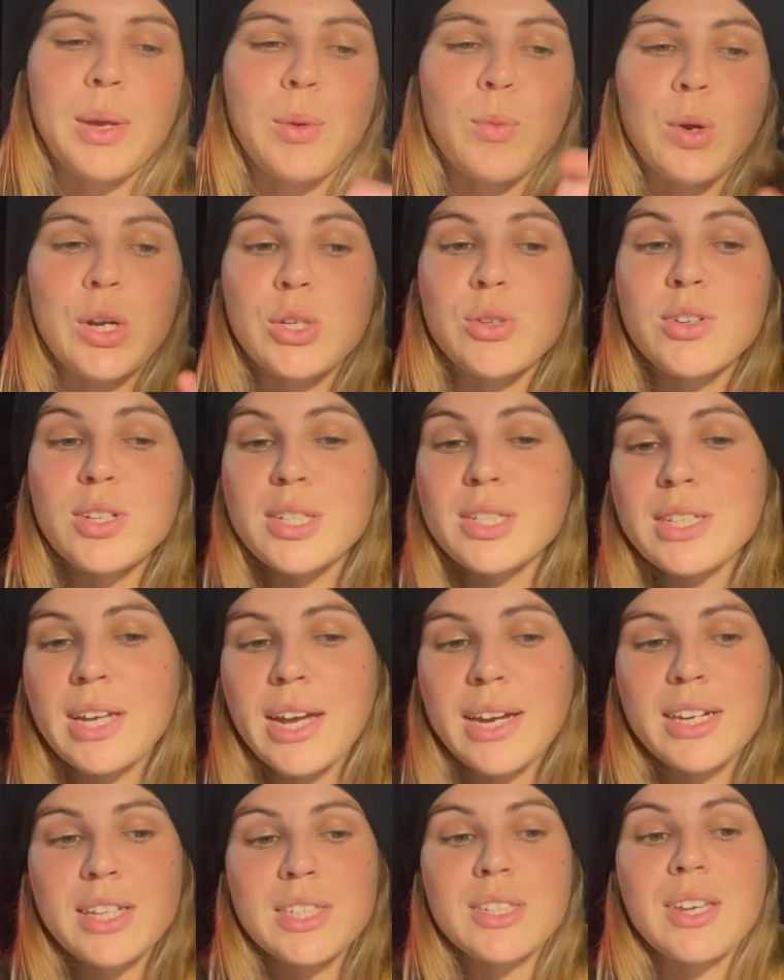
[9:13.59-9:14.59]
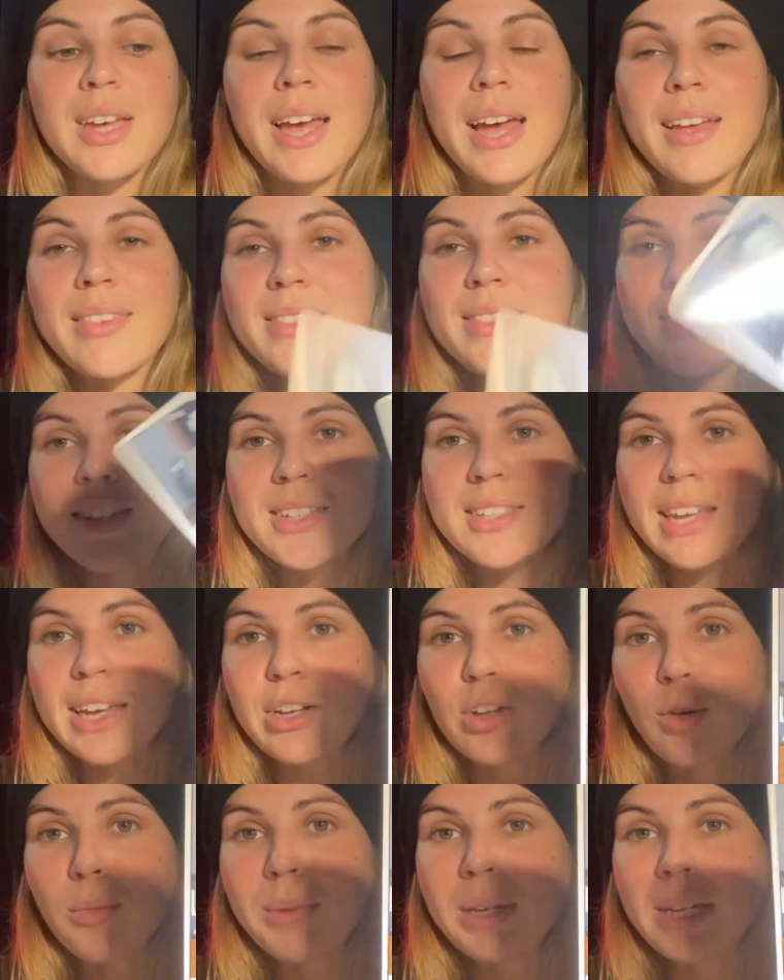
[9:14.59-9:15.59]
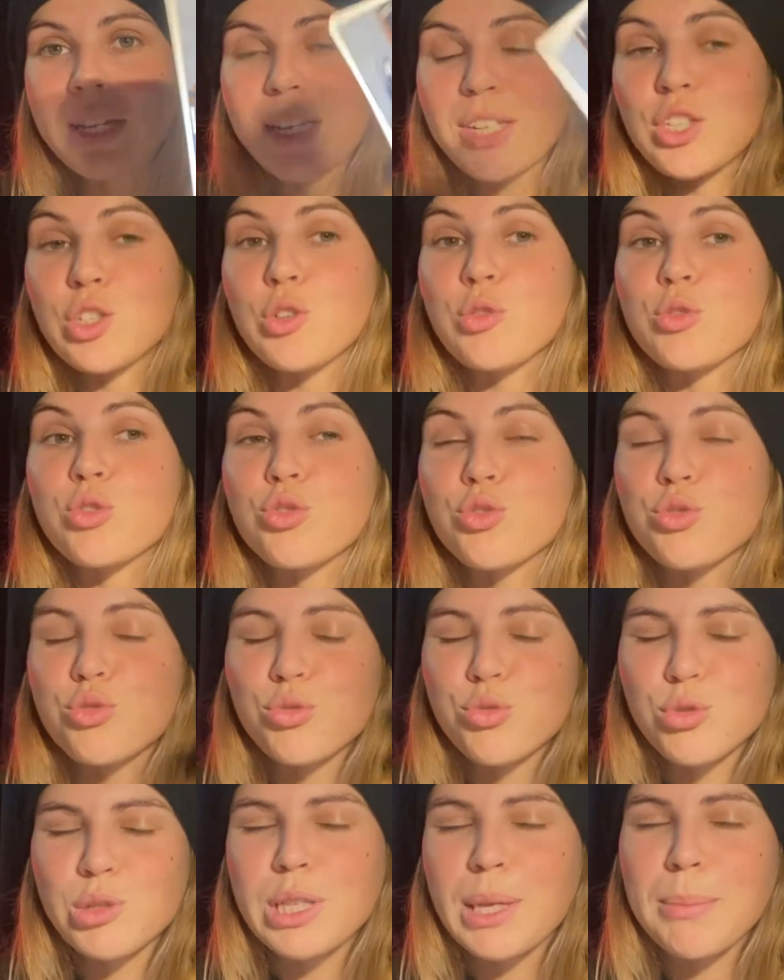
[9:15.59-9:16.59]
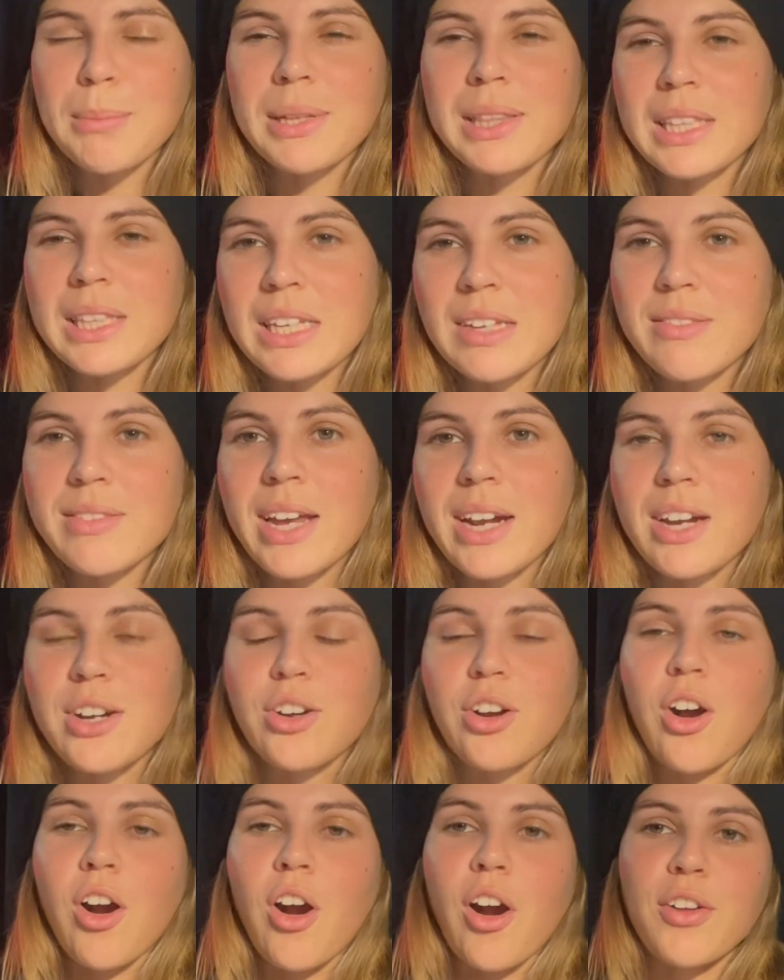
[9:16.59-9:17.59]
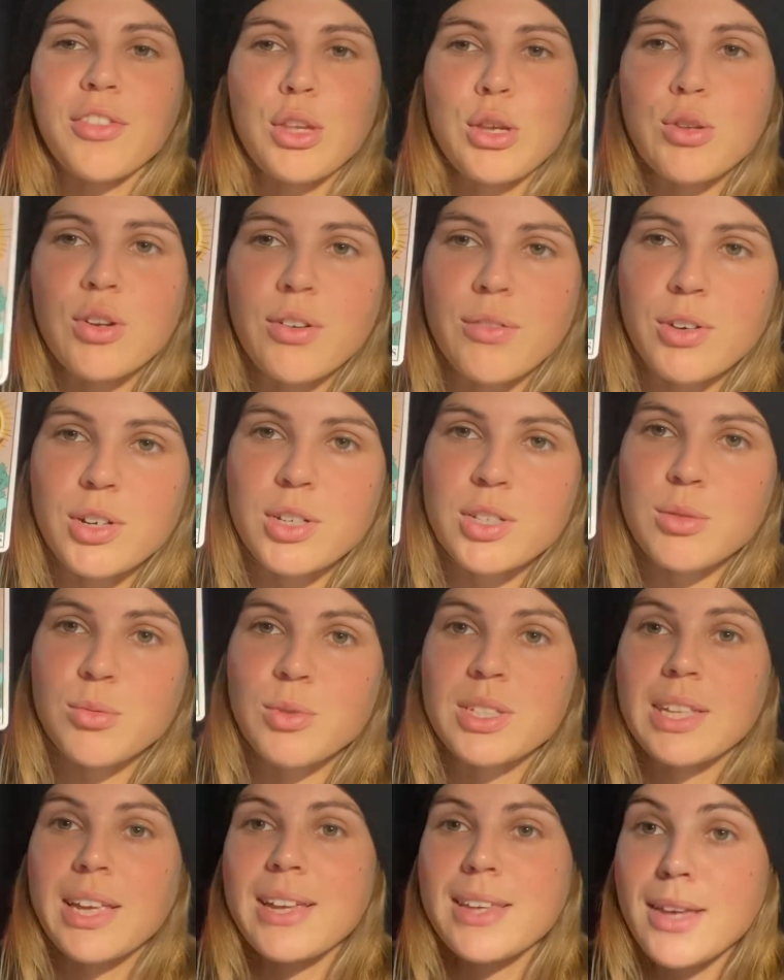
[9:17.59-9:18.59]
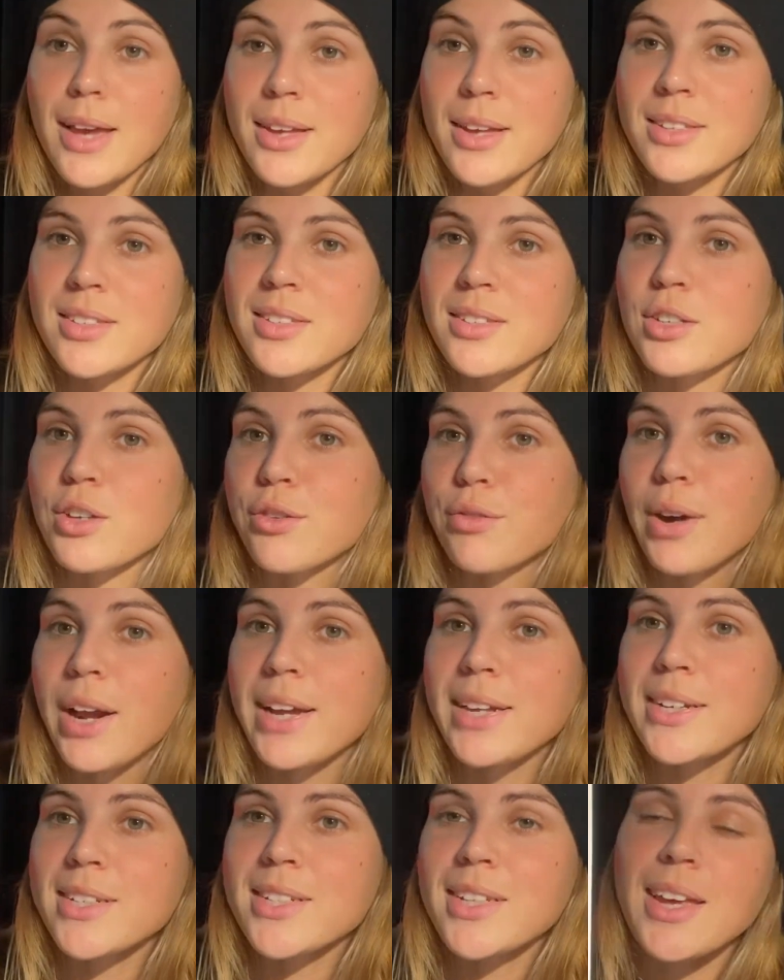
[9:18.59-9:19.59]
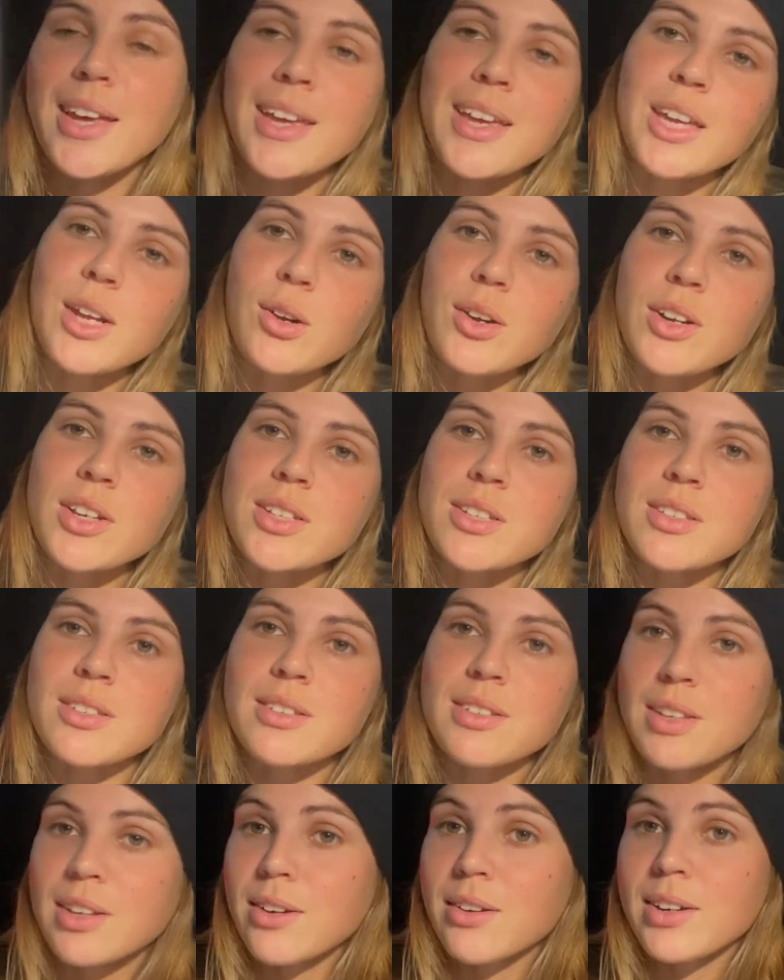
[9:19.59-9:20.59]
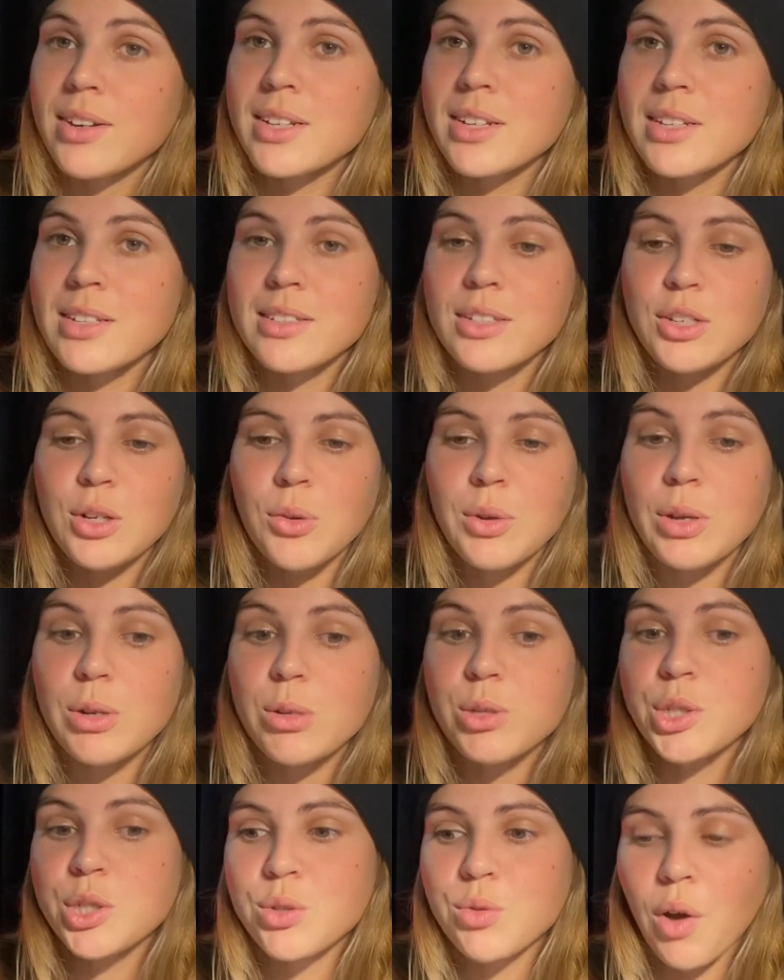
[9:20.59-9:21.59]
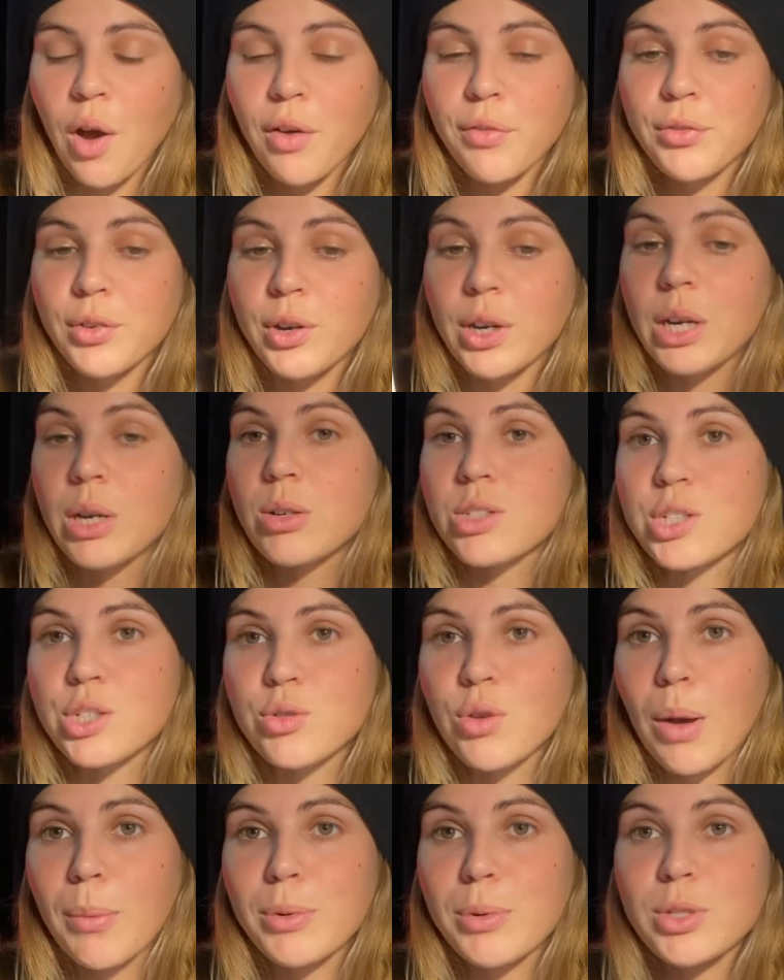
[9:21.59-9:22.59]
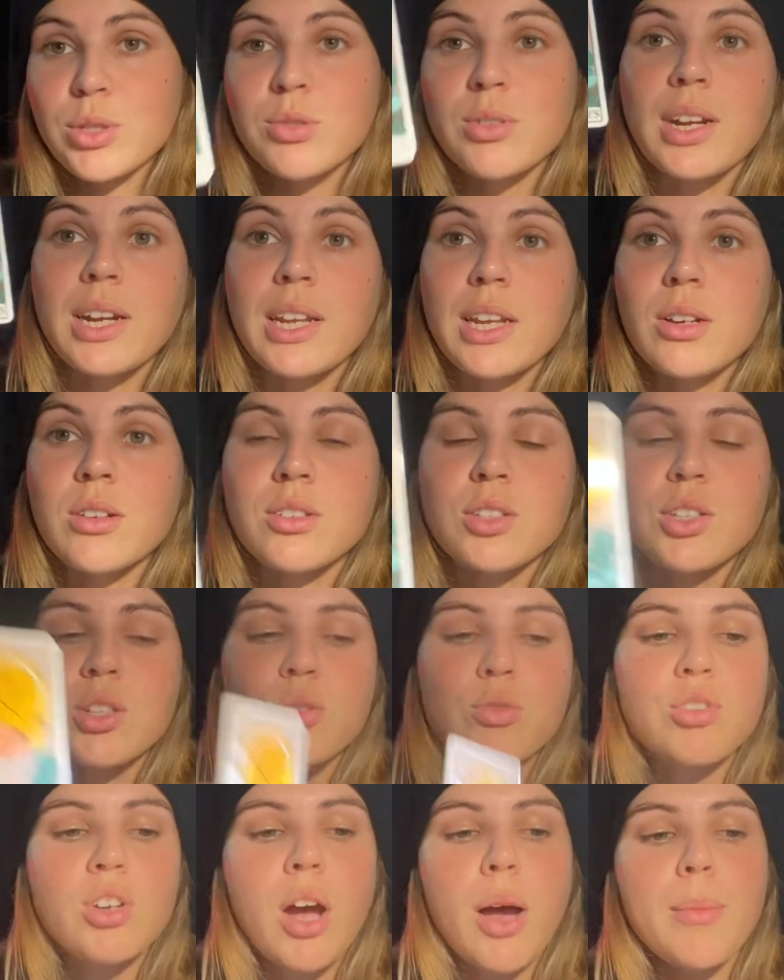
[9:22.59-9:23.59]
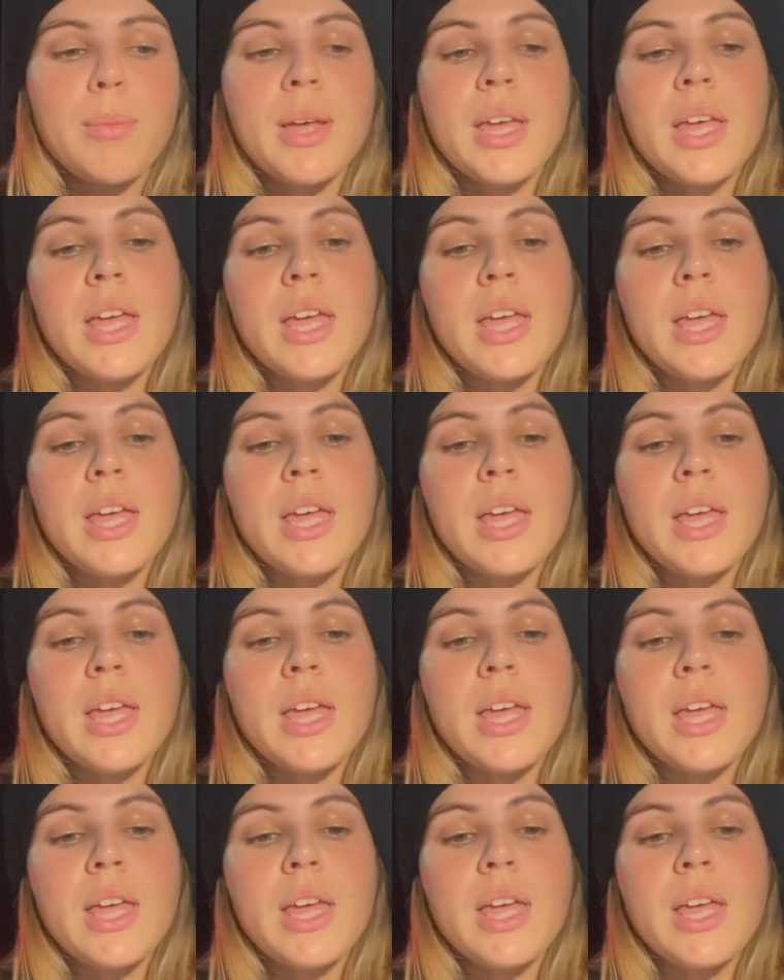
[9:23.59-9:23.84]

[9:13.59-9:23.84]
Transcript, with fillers: When you decided to end this cycle because you truly believe that in your heart, the universe was like, yes, you're right. Here is, here it is. You know, here's a new offer. Here's a new opportunity. Here's a new job.